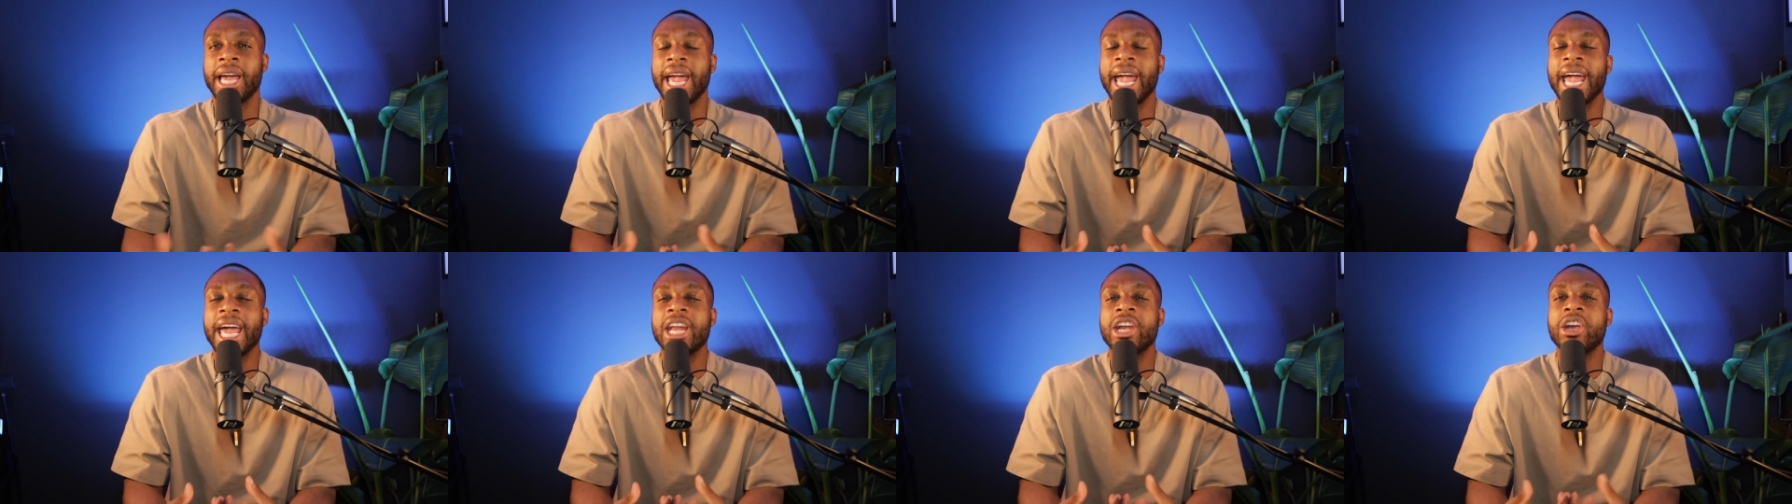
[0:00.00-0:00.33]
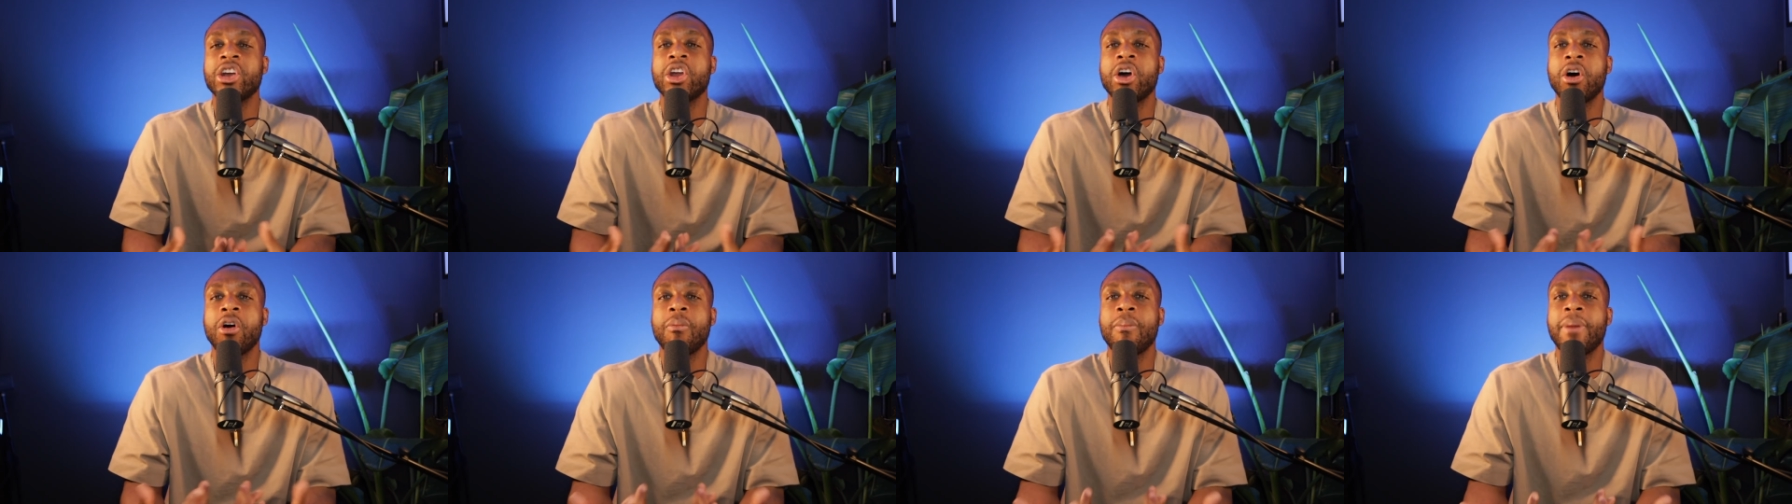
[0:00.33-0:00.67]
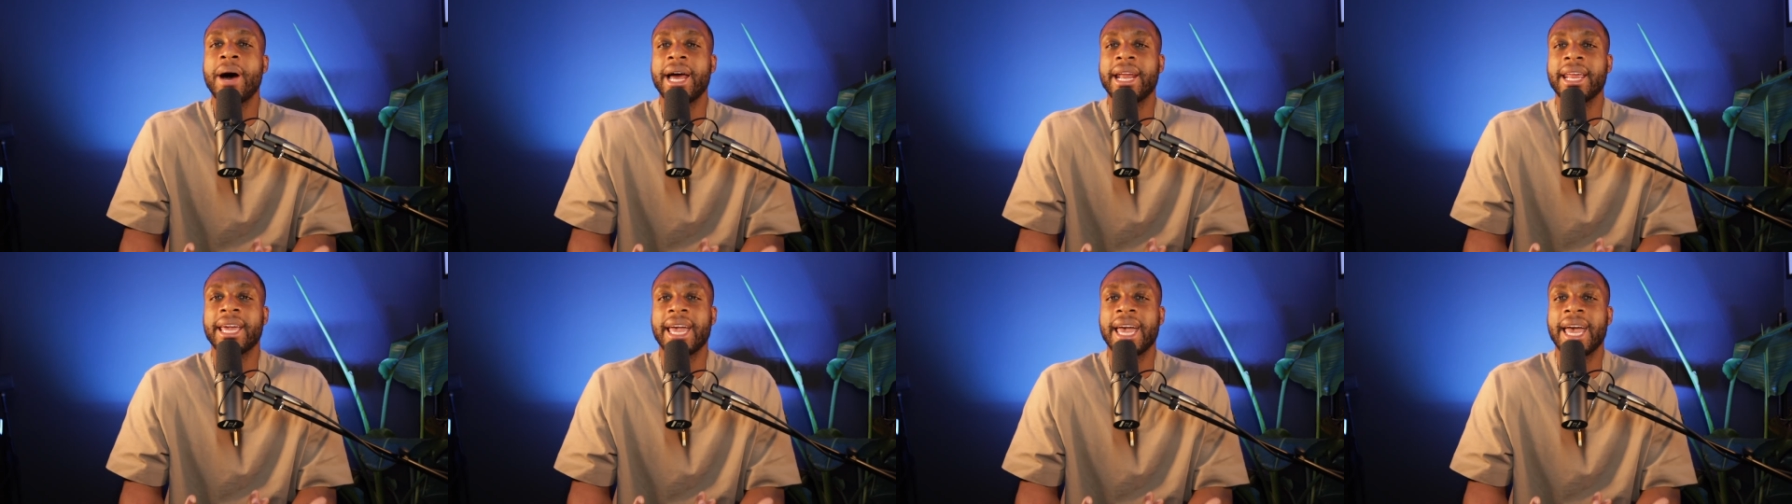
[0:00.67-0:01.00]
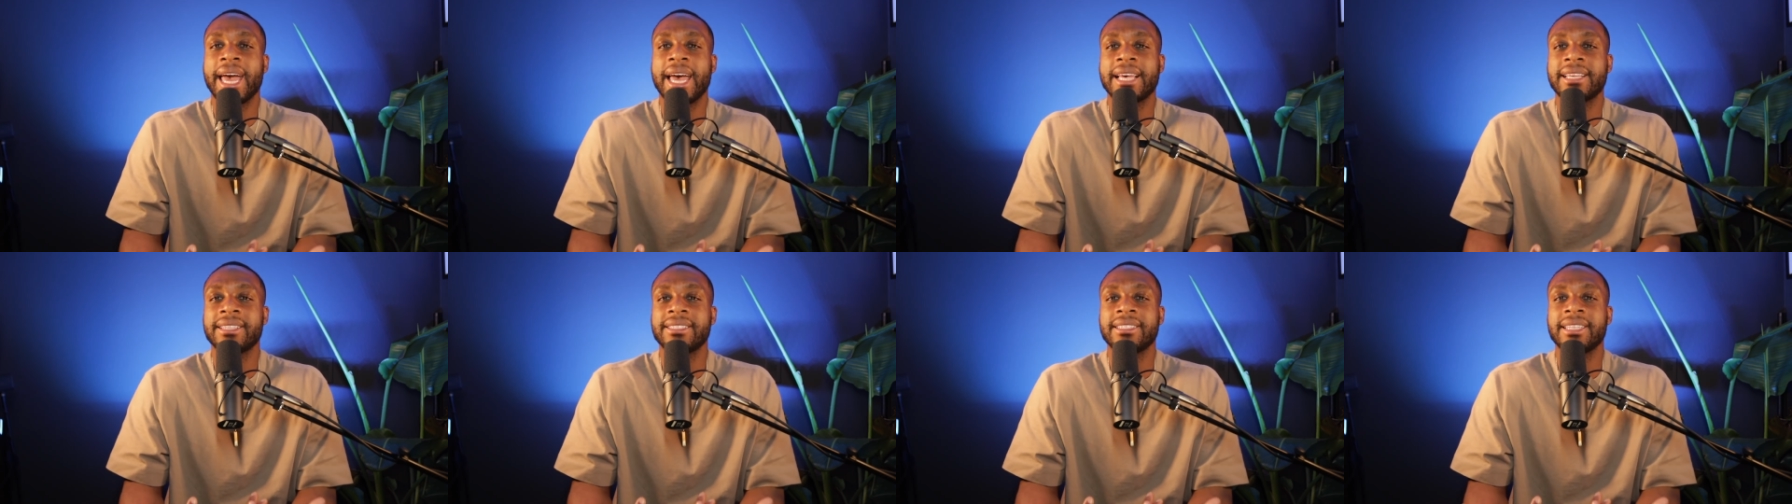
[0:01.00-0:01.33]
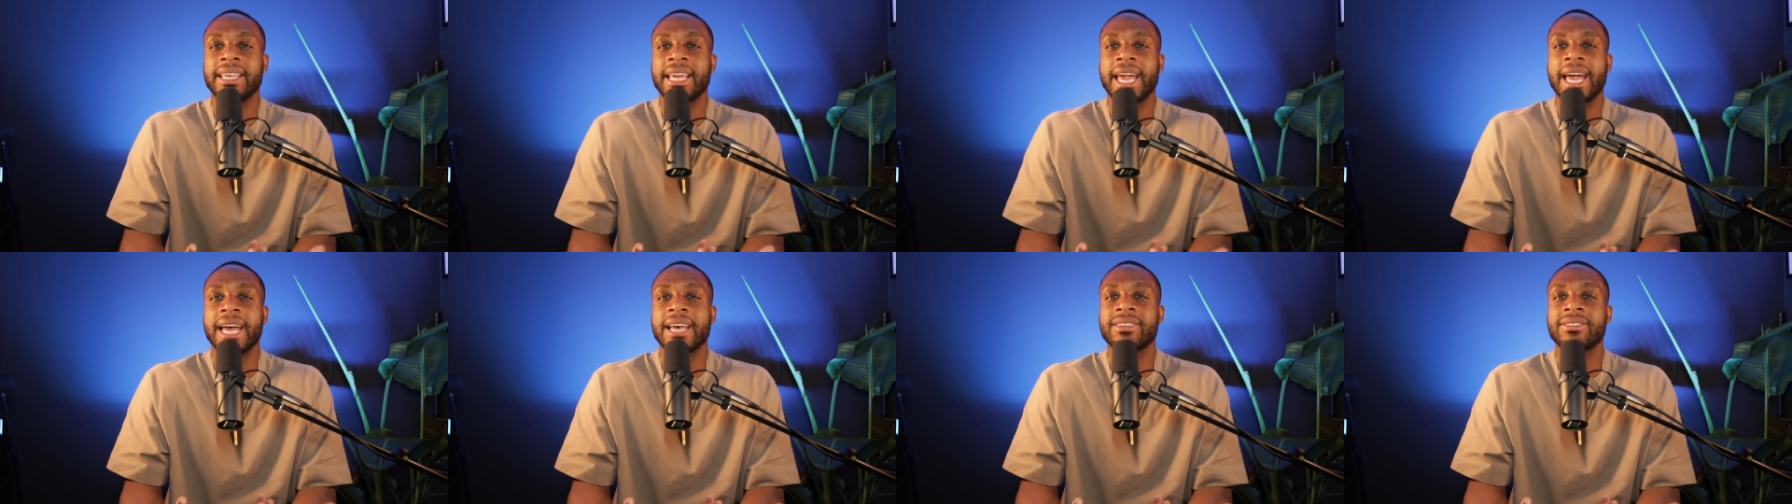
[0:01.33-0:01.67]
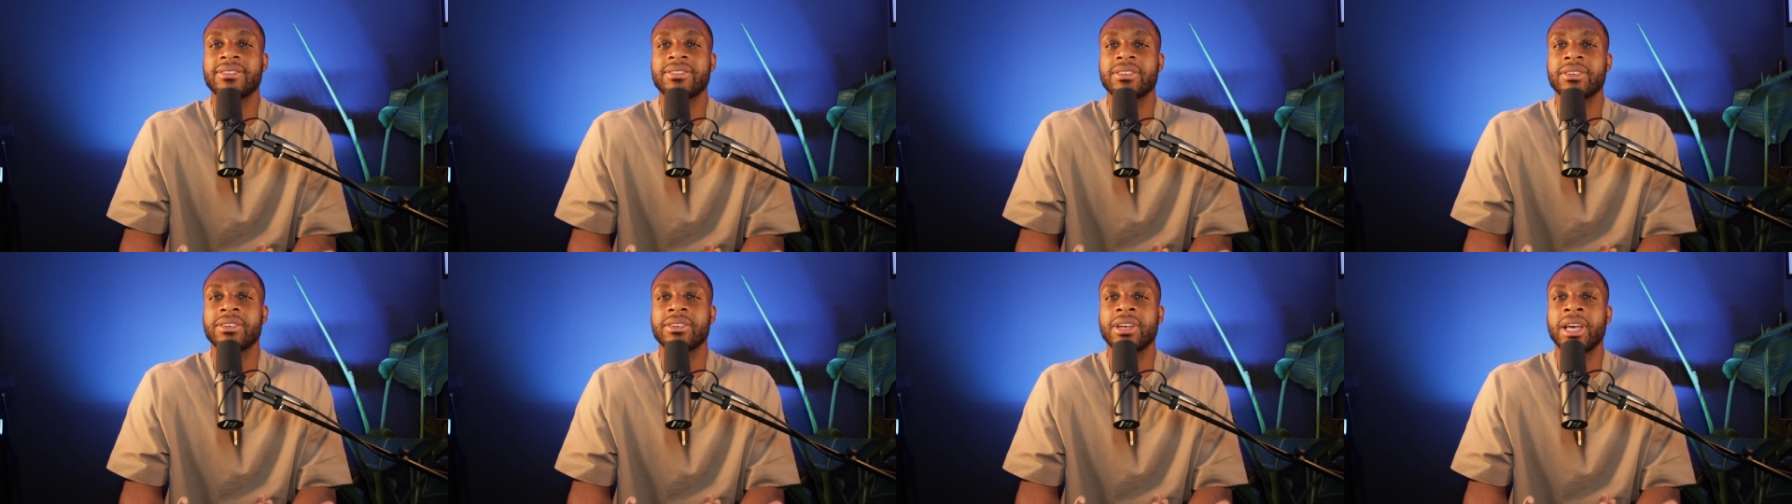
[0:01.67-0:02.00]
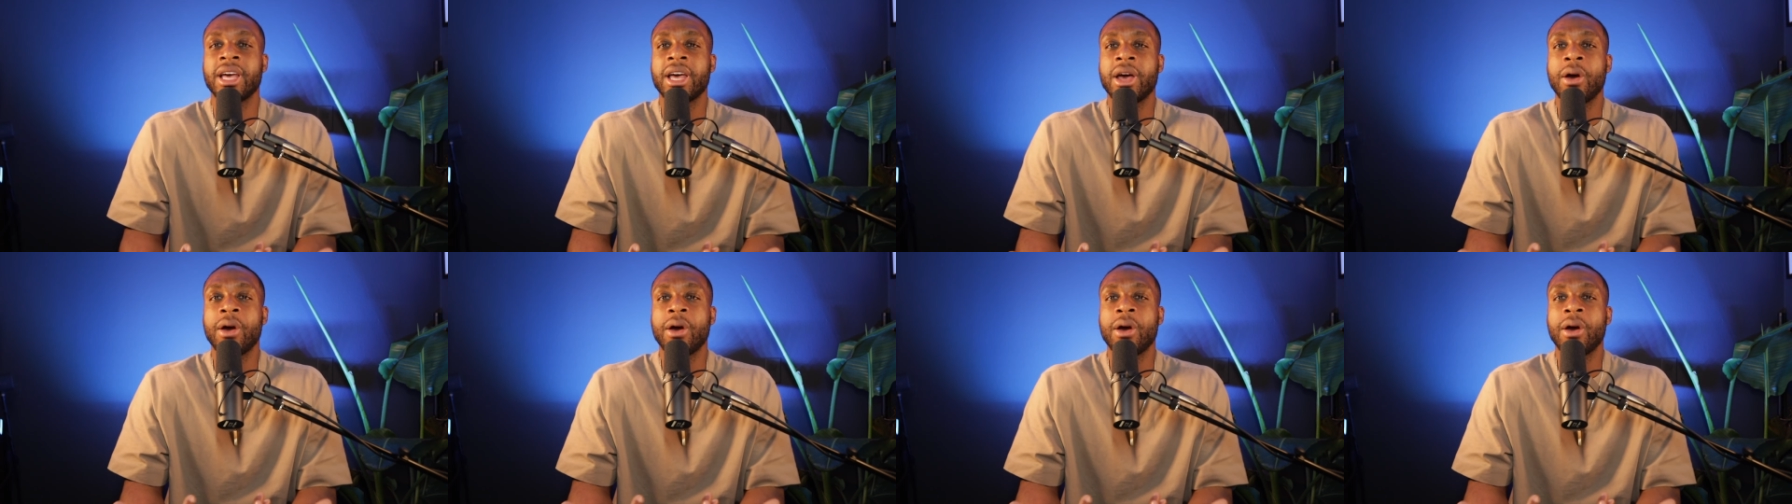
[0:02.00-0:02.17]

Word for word: and nobody has the answer.